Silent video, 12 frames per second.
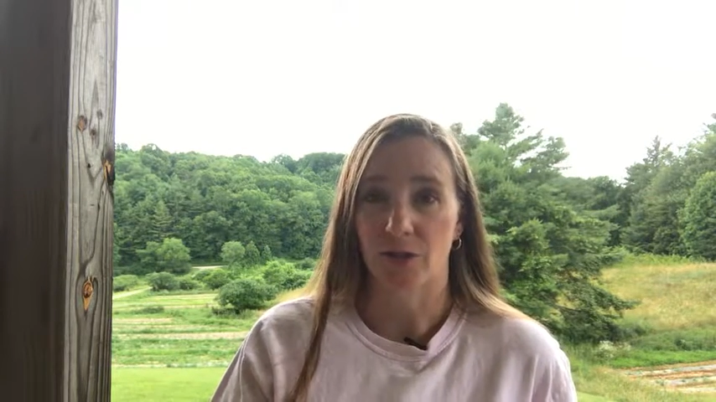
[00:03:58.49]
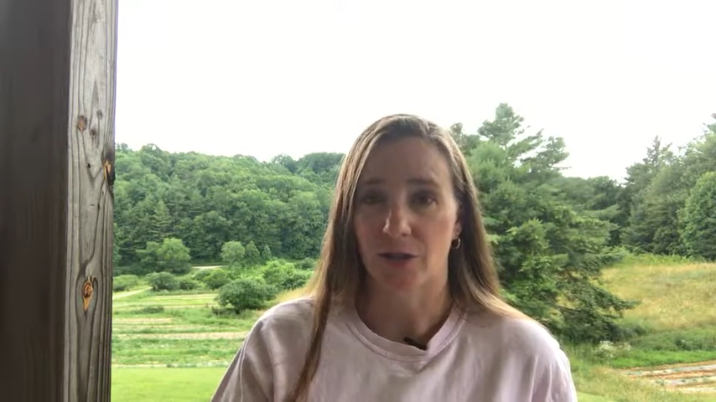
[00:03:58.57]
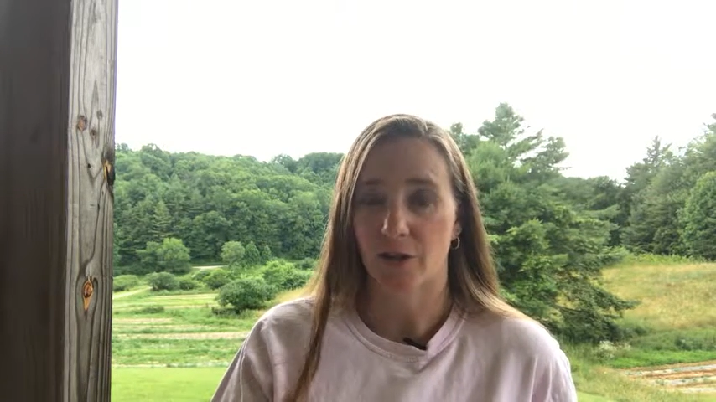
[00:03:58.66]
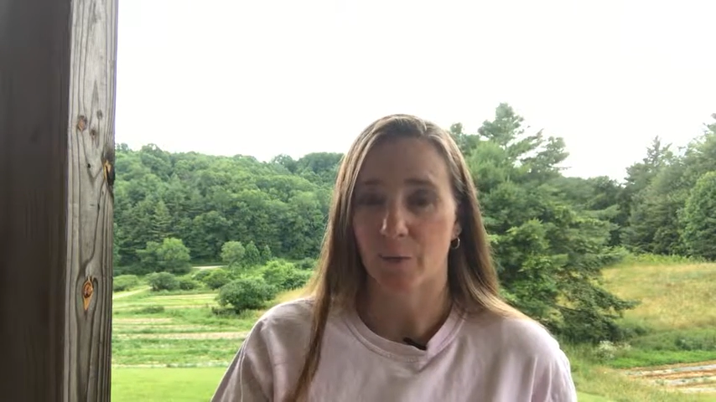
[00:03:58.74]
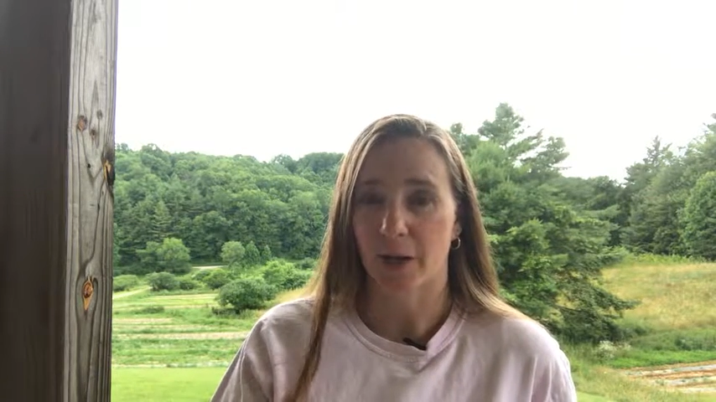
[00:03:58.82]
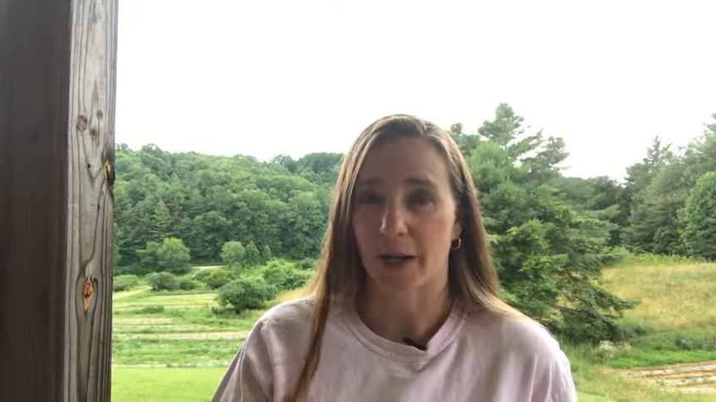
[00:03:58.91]

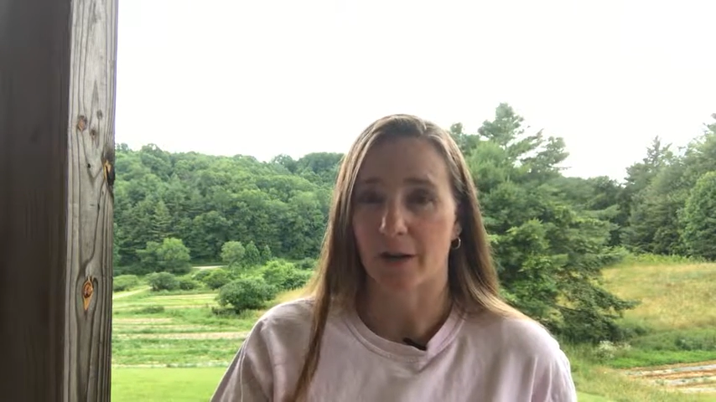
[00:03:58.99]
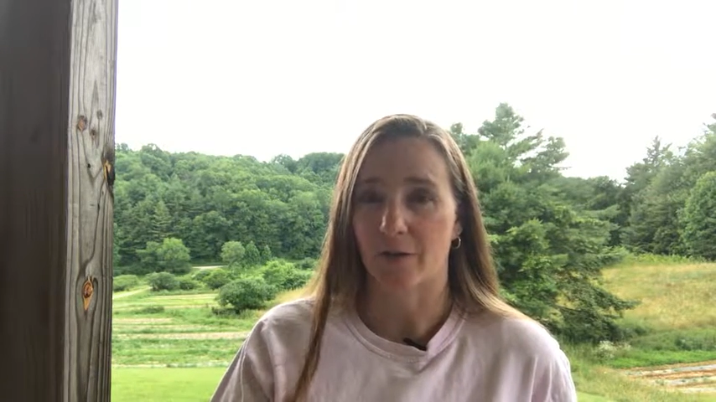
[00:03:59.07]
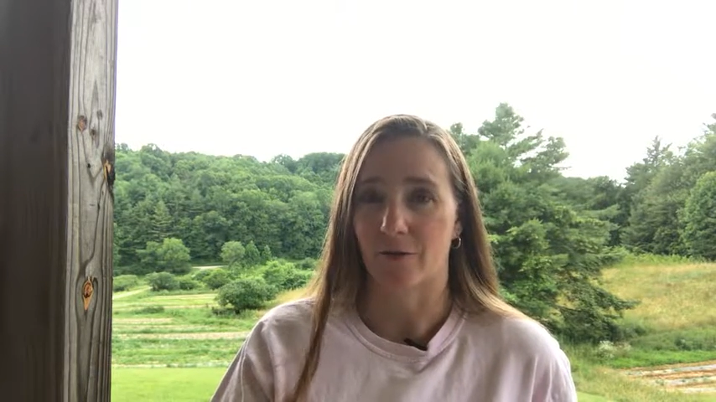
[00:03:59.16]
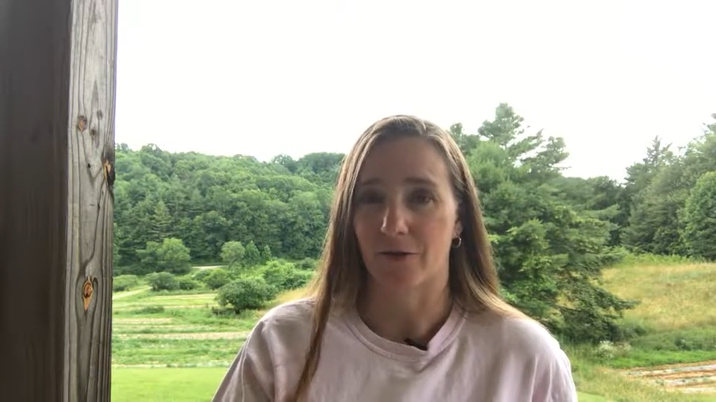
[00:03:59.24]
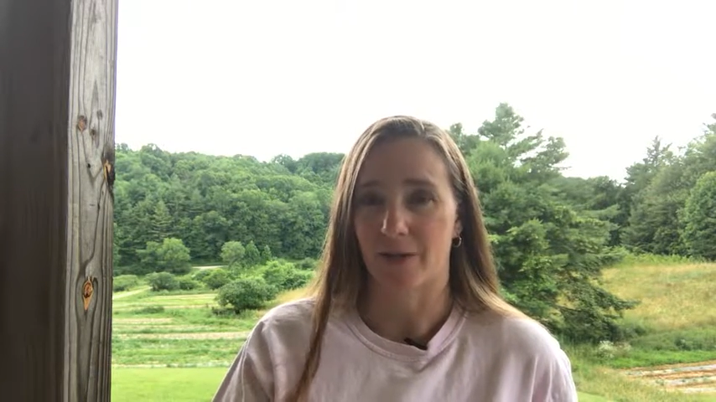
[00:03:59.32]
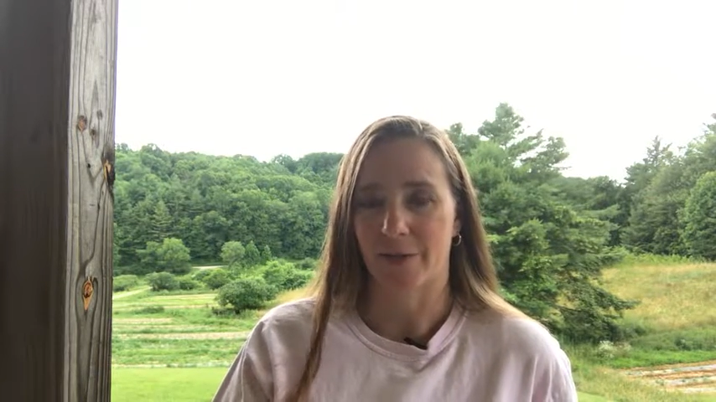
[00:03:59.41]
dinner platter
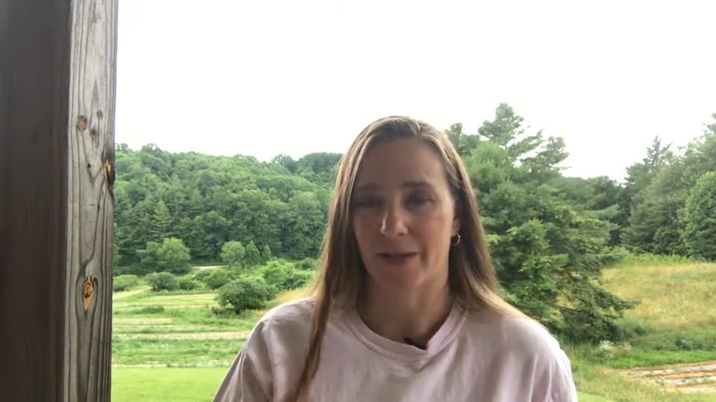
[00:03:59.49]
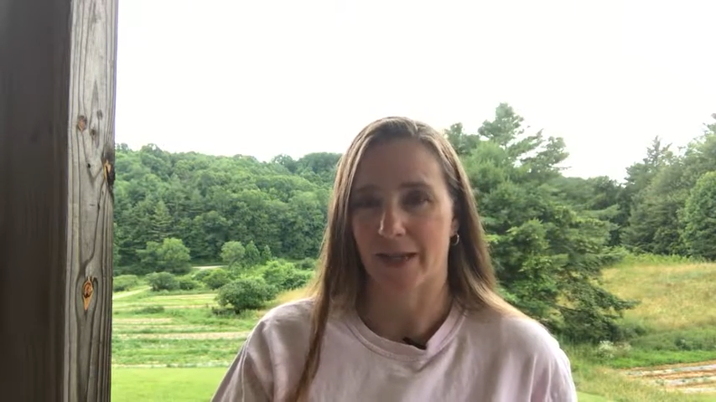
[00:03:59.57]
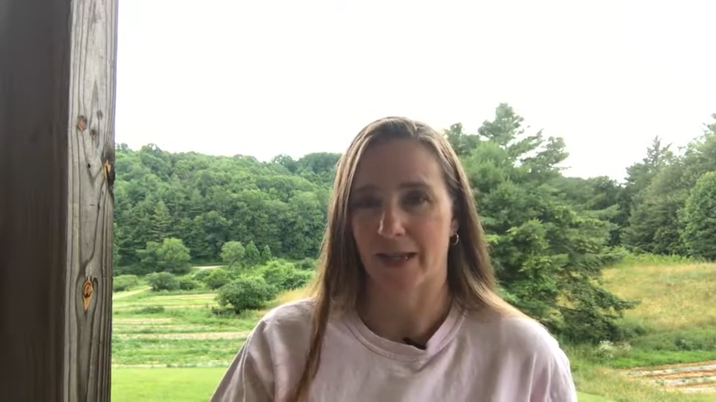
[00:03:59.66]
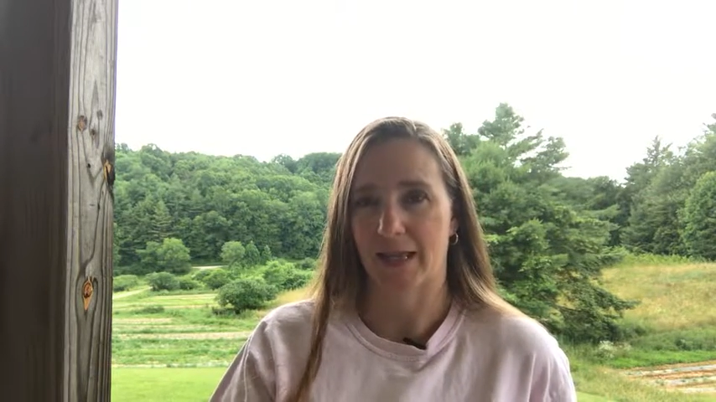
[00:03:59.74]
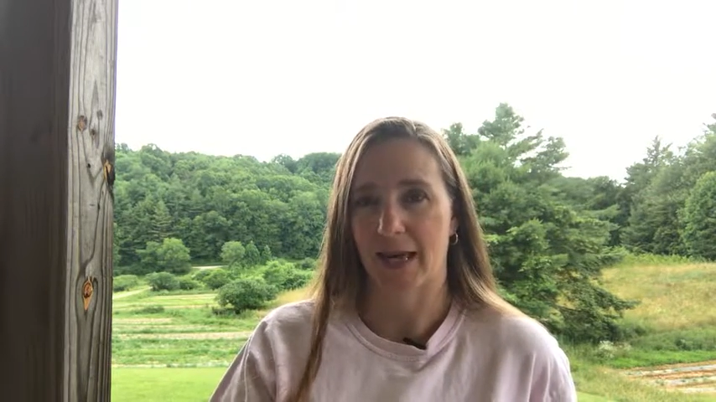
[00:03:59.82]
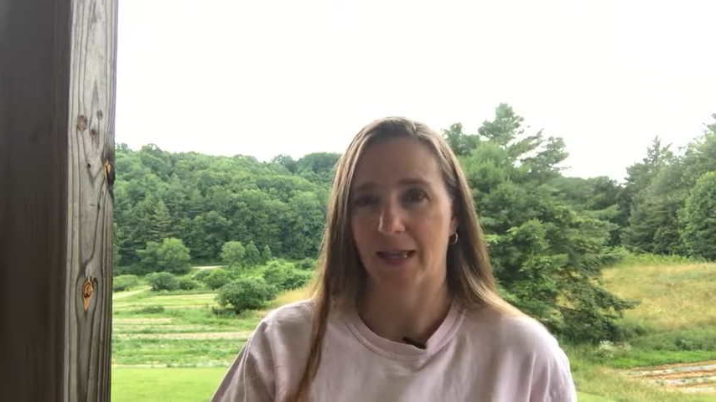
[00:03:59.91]
or something
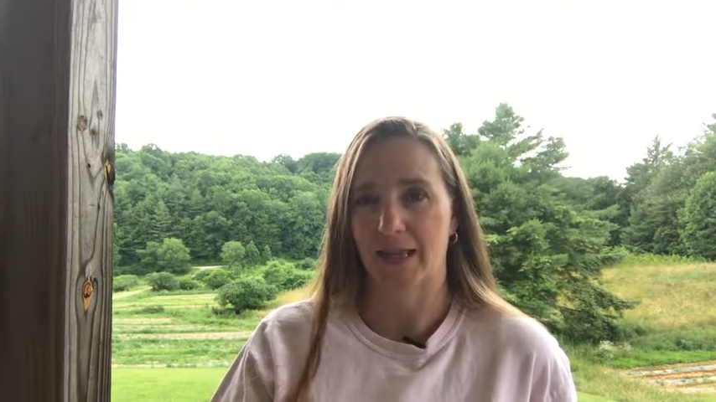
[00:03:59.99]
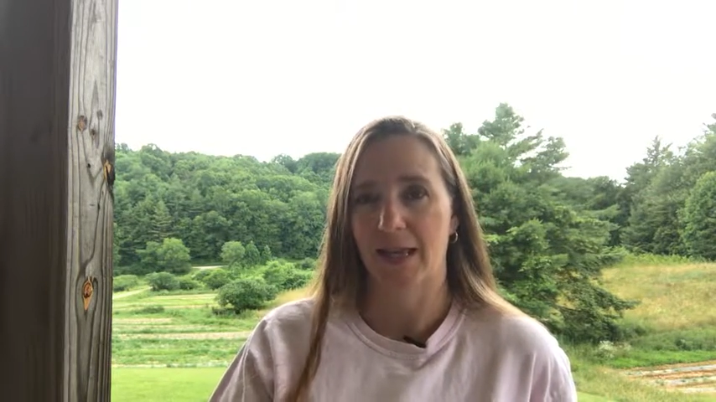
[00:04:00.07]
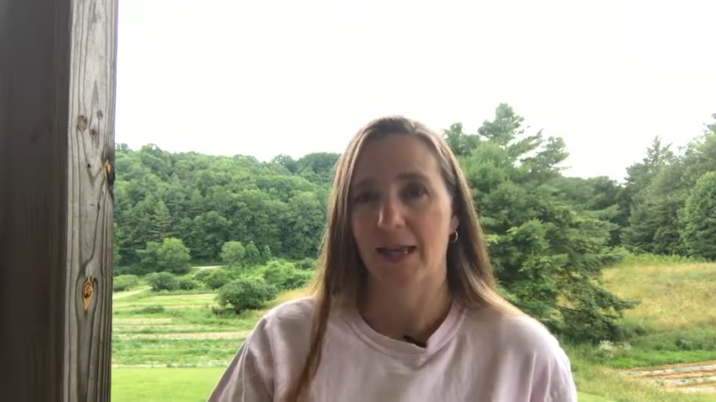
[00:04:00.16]
like that.